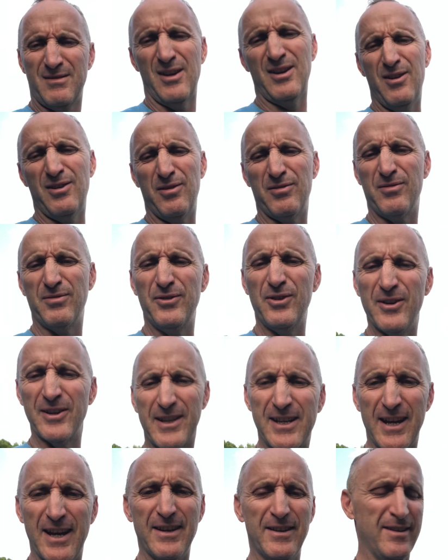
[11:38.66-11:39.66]
oh, not
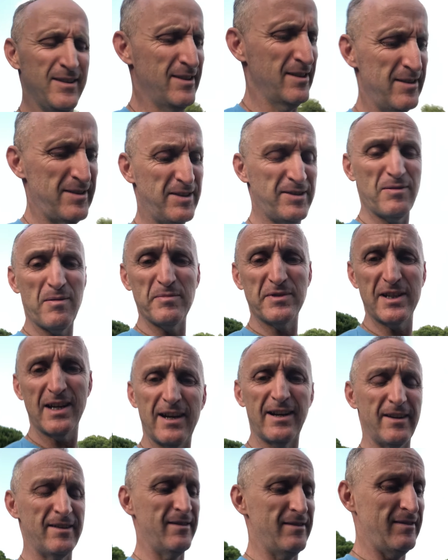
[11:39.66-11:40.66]
again. You see what I'm
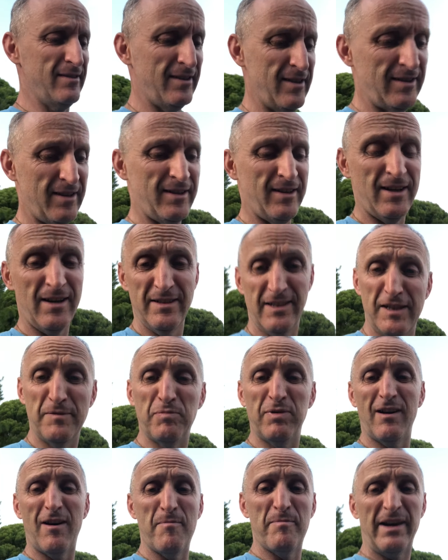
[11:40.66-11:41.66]
saying? It's this
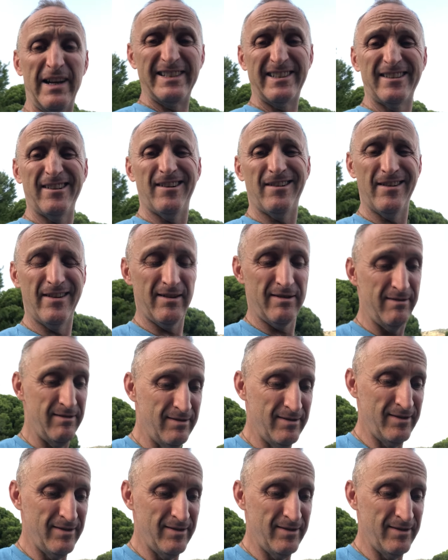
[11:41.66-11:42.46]
plant-based diet.